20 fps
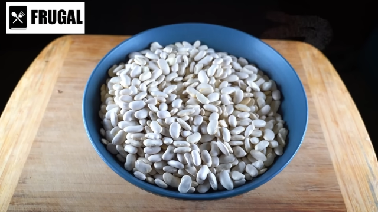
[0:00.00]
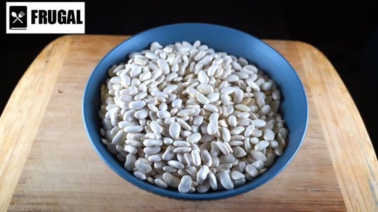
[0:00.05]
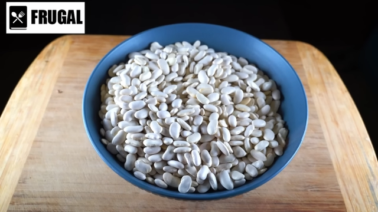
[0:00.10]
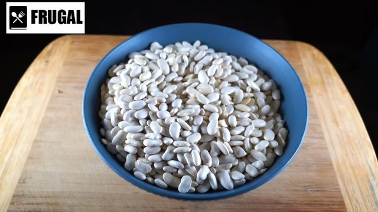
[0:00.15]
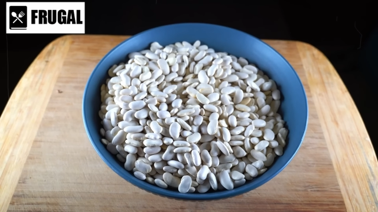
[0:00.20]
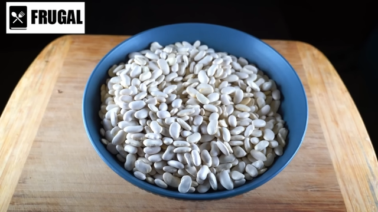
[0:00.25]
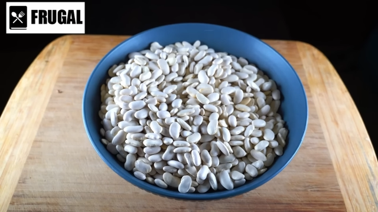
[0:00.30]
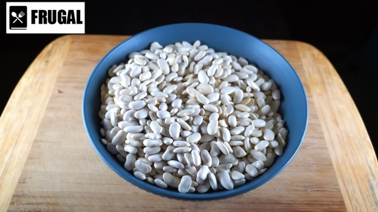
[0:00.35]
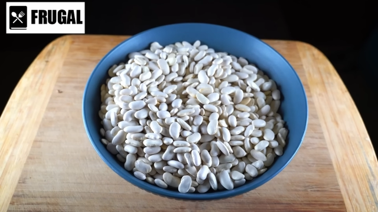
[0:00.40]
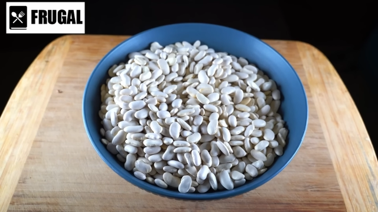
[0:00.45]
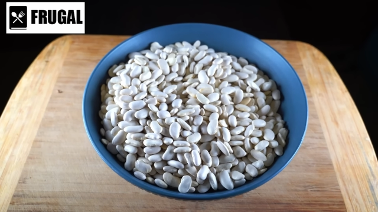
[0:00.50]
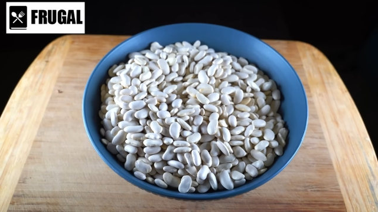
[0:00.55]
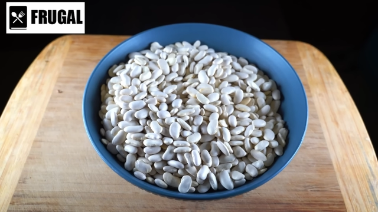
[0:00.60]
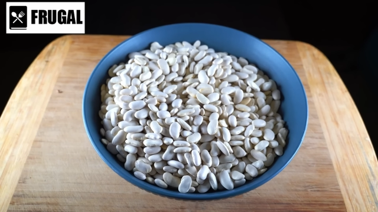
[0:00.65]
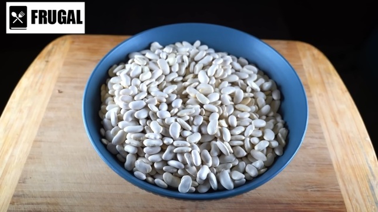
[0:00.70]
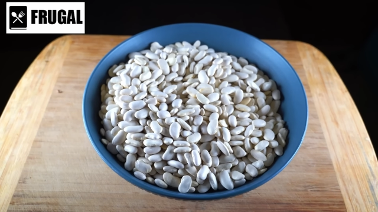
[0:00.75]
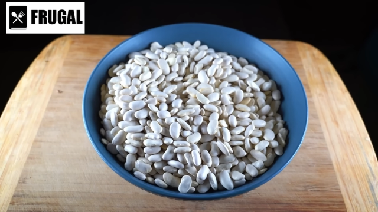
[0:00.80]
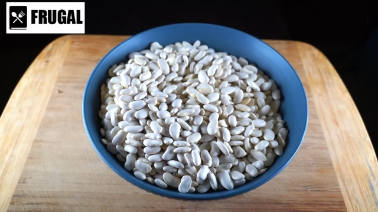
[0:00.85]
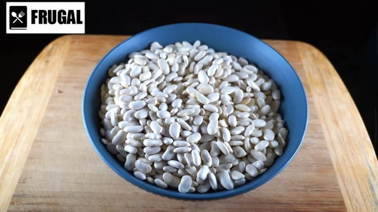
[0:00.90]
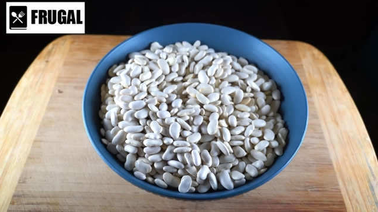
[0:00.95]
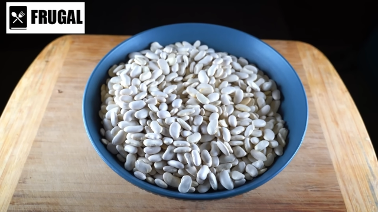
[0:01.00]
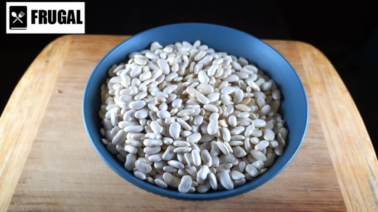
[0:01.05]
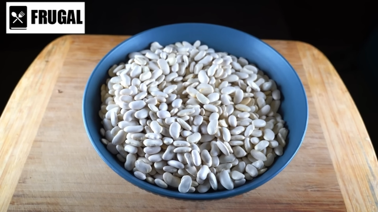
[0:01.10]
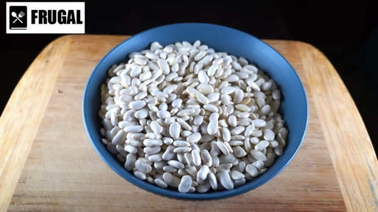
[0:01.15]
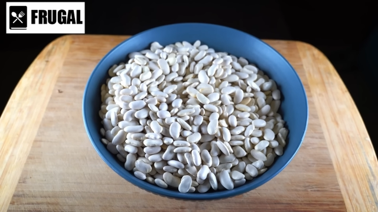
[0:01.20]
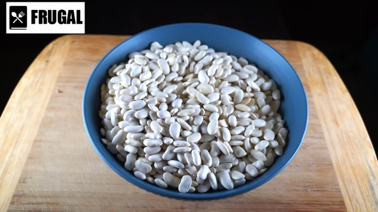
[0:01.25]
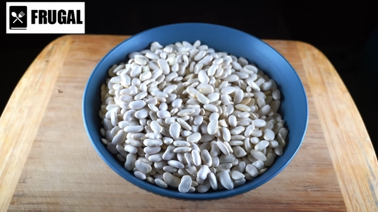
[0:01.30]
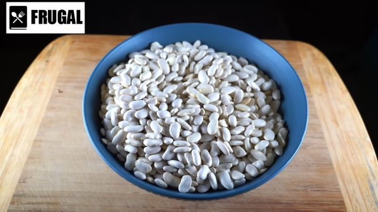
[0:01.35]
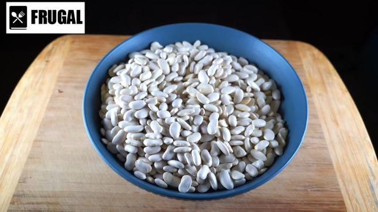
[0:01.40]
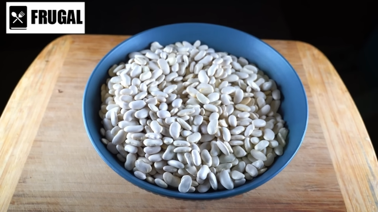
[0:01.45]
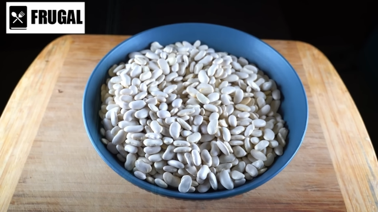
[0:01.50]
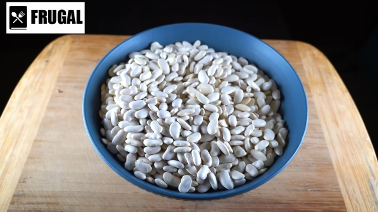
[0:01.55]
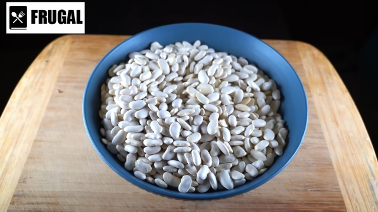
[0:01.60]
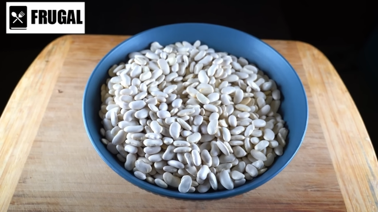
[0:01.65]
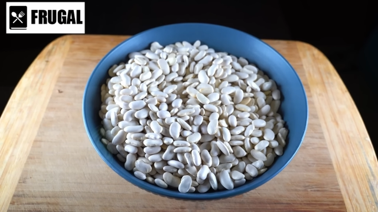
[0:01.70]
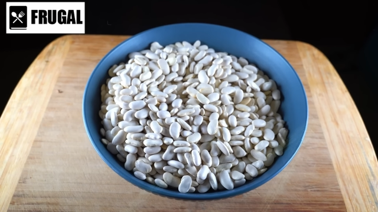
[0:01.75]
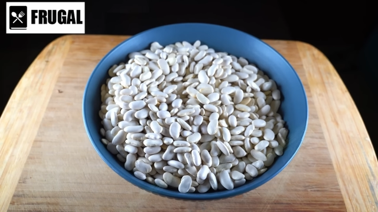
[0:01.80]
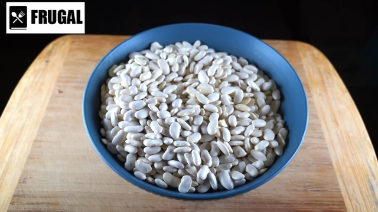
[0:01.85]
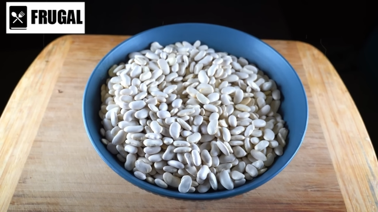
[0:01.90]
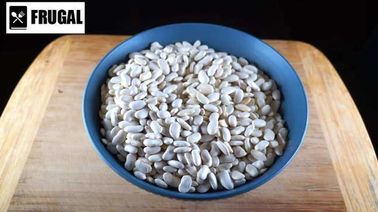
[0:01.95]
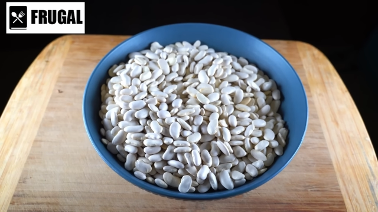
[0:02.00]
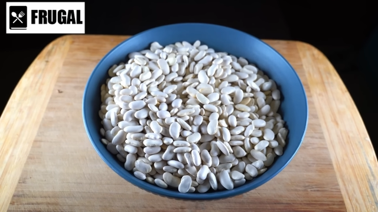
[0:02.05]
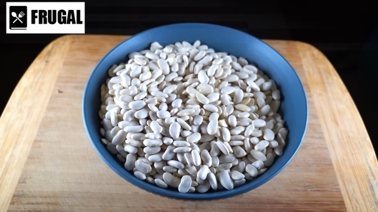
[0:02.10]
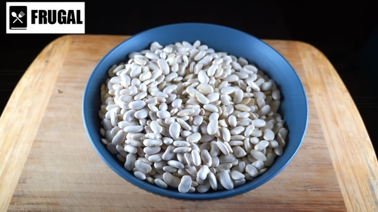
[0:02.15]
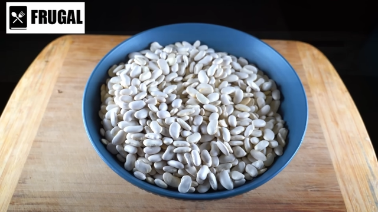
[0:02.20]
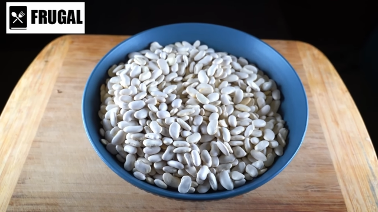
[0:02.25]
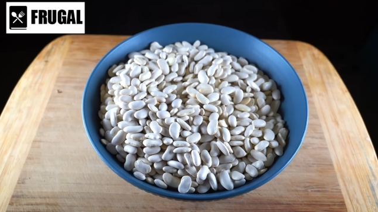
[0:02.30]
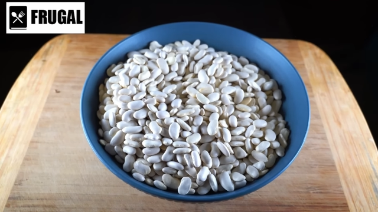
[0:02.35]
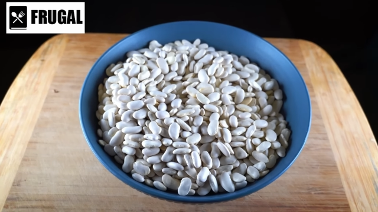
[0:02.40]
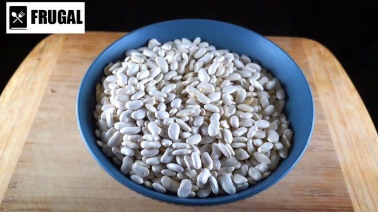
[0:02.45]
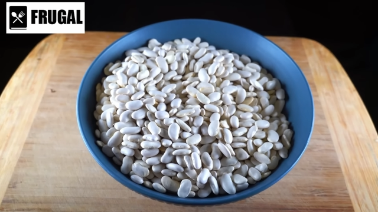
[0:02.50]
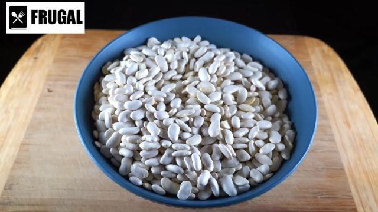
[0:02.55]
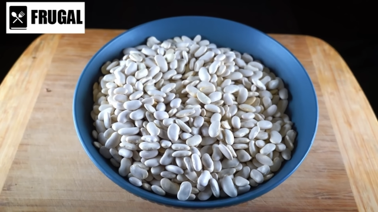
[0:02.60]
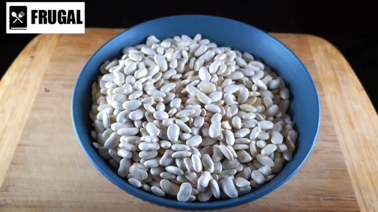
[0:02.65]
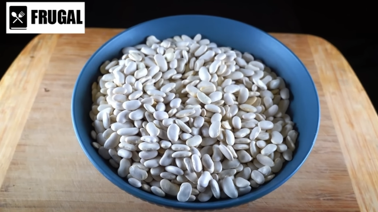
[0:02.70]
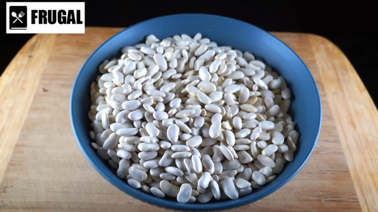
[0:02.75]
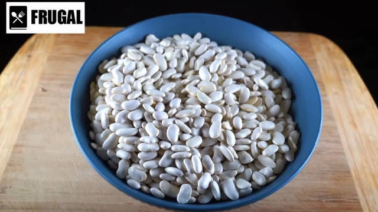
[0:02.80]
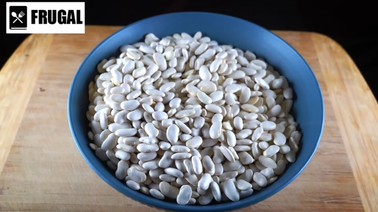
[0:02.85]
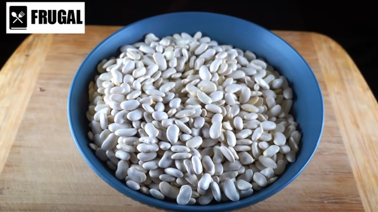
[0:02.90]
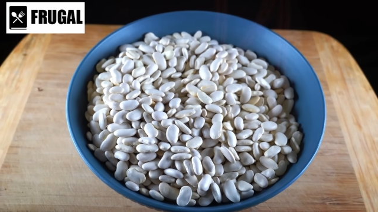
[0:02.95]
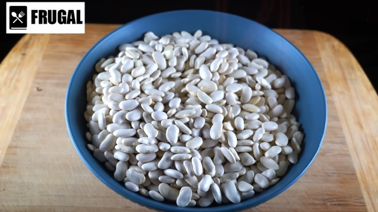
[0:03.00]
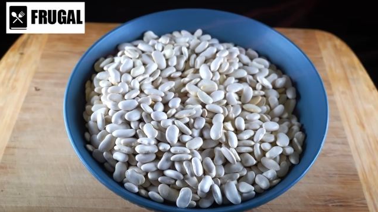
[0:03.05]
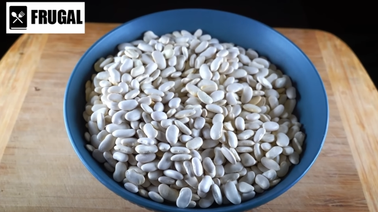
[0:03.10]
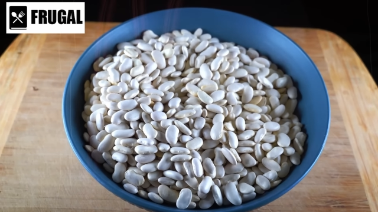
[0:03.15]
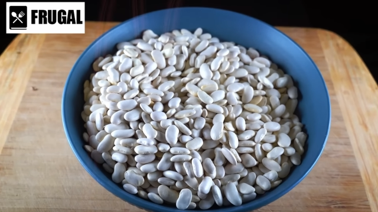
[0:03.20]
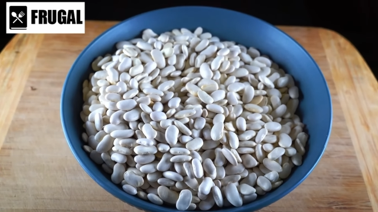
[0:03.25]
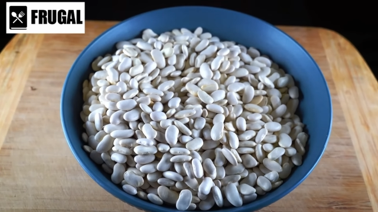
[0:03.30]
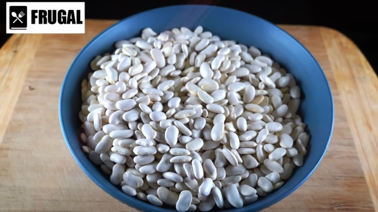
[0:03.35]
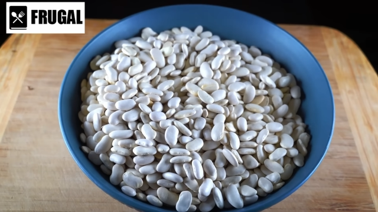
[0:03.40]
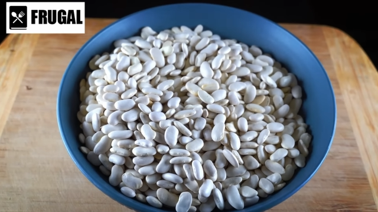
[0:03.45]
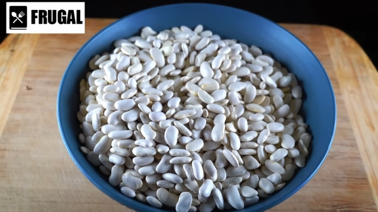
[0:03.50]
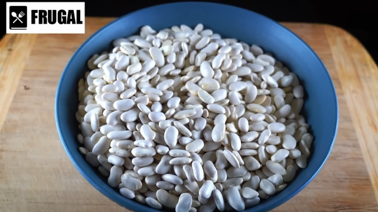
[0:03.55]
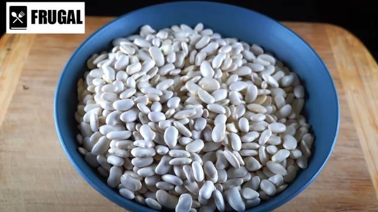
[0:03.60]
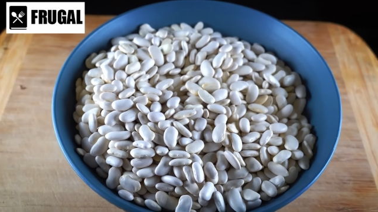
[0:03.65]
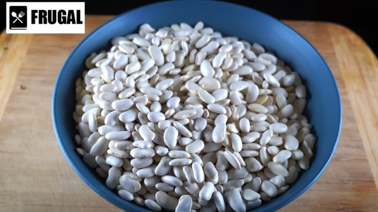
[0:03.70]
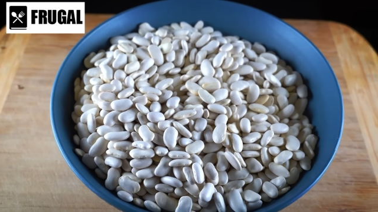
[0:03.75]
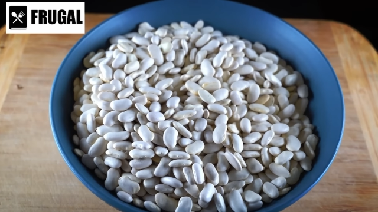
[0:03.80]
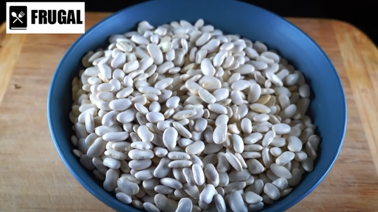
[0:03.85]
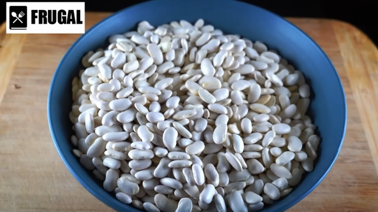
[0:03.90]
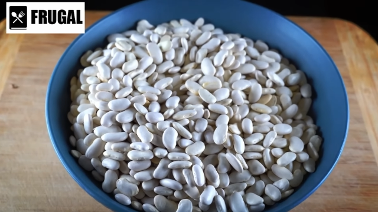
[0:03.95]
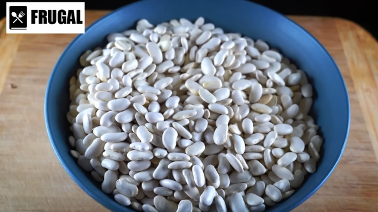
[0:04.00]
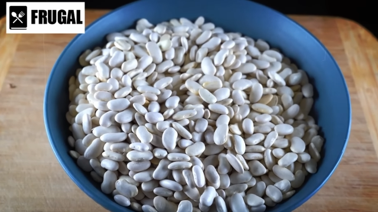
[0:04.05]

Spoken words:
Nobody's mouth can be seen.